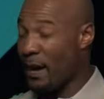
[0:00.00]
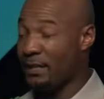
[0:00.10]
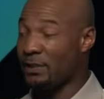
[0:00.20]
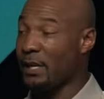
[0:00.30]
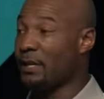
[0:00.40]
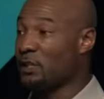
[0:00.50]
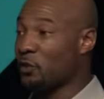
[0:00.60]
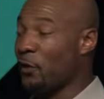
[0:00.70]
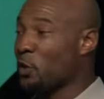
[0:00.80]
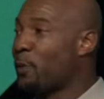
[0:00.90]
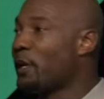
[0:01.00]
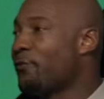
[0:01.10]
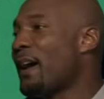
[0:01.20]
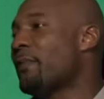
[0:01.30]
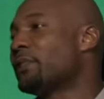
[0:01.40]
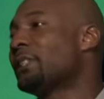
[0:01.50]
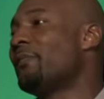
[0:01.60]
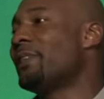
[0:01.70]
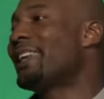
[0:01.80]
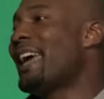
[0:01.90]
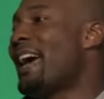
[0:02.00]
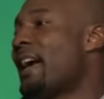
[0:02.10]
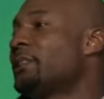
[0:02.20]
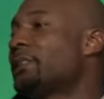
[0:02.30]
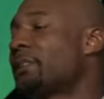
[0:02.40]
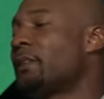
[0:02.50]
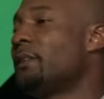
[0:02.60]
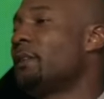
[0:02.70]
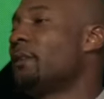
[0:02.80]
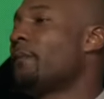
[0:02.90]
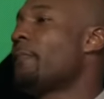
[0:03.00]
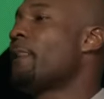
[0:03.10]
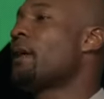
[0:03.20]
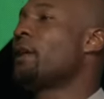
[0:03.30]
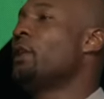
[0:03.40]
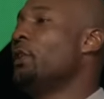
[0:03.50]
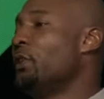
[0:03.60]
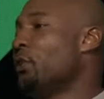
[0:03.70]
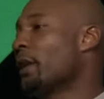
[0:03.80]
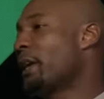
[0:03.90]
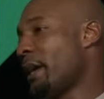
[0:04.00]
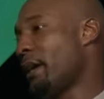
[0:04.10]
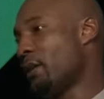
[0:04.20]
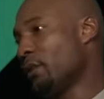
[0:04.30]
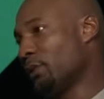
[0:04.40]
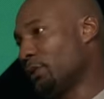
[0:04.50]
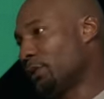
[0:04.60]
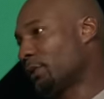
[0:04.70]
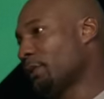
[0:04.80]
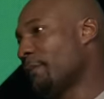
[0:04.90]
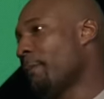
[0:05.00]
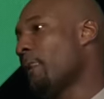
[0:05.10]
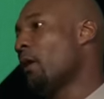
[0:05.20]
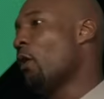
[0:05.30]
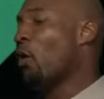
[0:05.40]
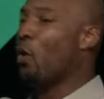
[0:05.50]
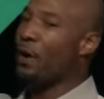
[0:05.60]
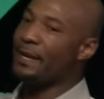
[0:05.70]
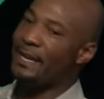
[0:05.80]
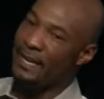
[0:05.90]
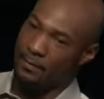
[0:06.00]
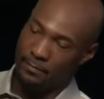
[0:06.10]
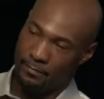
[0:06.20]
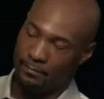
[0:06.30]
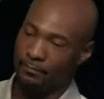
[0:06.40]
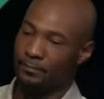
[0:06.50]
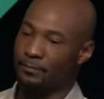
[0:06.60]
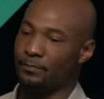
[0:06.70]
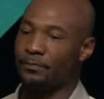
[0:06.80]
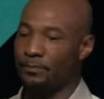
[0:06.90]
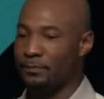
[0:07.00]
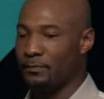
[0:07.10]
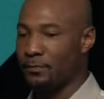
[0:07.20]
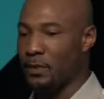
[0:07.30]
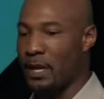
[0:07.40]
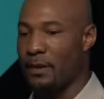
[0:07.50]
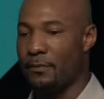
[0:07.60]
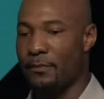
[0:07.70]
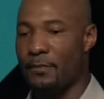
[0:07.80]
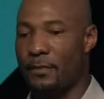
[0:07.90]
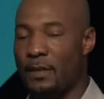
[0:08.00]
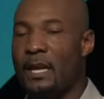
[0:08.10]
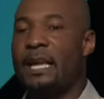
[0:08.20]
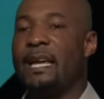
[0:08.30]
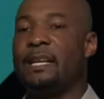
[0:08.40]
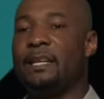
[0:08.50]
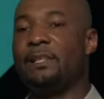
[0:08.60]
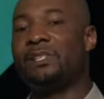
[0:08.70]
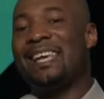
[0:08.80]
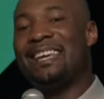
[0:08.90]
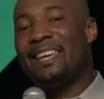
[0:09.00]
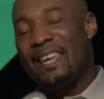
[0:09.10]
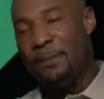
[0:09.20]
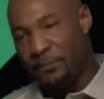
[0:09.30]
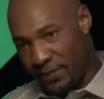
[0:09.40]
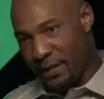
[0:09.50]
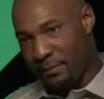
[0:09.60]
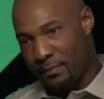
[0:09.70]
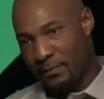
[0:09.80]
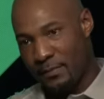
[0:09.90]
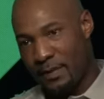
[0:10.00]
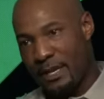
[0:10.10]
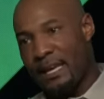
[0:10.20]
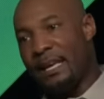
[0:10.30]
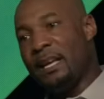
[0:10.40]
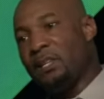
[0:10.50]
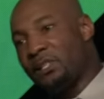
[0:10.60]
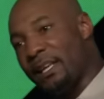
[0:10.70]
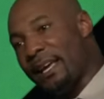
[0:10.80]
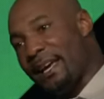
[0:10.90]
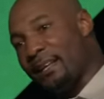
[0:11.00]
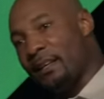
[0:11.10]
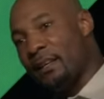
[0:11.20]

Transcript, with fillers: to say this is 1 Peter 5 and 7. Cast your cares on him. Okay? He didn't say keep them, he said